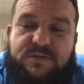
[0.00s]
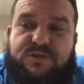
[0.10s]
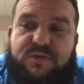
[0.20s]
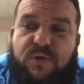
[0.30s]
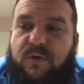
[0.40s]

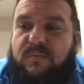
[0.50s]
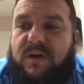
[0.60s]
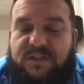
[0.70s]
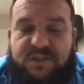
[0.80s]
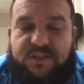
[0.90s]
Because there's
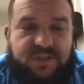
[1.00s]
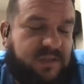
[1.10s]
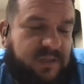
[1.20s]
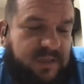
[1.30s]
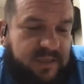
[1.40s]
so
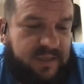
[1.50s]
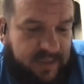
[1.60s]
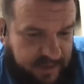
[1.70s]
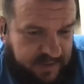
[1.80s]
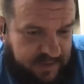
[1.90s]
much
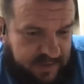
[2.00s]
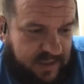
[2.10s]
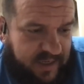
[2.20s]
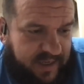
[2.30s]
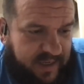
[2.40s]

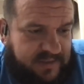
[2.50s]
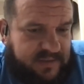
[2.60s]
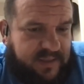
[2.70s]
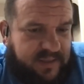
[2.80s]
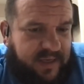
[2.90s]
in this
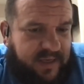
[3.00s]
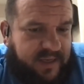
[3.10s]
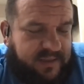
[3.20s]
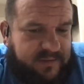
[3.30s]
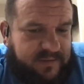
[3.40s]
class
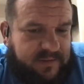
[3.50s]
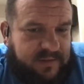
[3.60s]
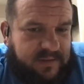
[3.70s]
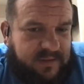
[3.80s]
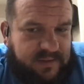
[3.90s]

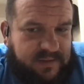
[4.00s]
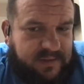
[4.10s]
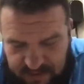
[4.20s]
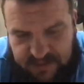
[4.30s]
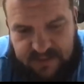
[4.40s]
that
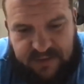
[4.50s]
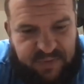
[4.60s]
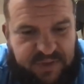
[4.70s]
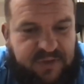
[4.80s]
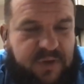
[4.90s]

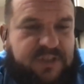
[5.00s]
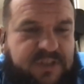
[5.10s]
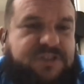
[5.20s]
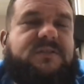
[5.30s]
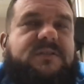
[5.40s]
needs to
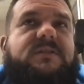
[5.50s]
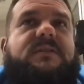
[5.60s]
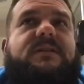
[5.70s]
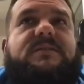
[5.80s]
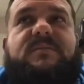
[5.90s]
be
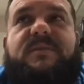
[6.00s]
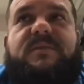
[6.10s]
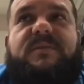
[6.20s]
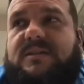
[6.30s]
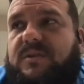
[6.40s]
questioned
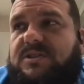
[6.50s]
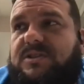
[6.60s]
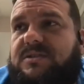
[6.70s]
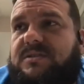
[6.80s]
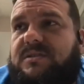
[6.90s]
and needs to
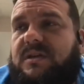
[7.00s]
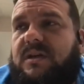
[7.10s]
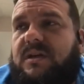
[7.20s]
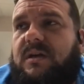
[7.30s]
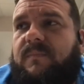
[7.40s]
be asked
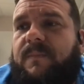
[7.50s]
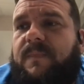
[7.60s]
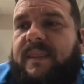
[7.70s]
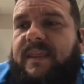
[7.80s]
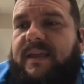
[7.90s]
questions.
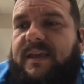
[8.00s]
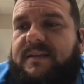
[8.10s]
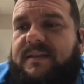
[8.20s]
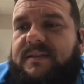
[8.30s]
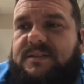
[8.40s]

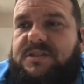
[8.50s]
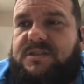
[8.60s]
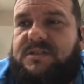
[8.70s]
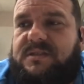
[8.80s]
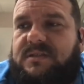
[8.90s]

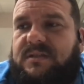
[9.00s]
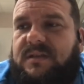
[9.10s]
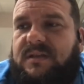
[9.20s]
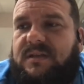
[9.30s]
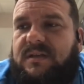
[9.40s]

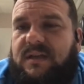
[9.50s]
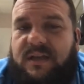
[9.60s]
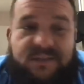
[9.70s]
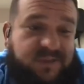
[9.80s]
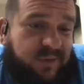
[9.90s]

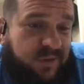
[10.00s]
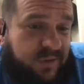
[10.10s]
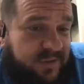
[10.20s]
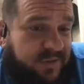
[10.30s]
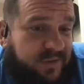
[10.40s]

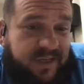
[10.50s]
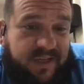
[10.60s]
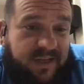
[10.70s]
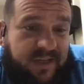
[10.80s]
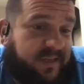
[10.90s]
It's so
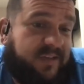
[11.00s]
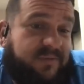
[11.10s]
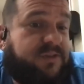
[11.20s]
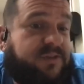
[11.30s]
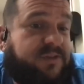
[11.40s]
hard to
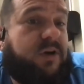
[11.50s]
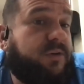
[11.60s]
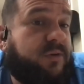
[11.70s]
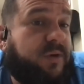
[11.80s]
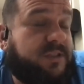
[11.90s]
say I can
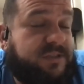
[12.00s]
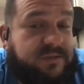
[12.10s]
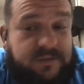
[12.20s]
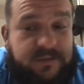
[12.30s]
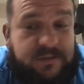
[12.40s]
give it to
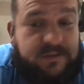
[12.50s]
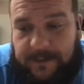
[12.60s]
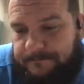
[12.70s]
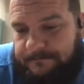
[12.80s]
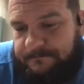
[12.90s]
100
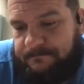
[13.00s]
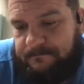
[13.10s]
questions.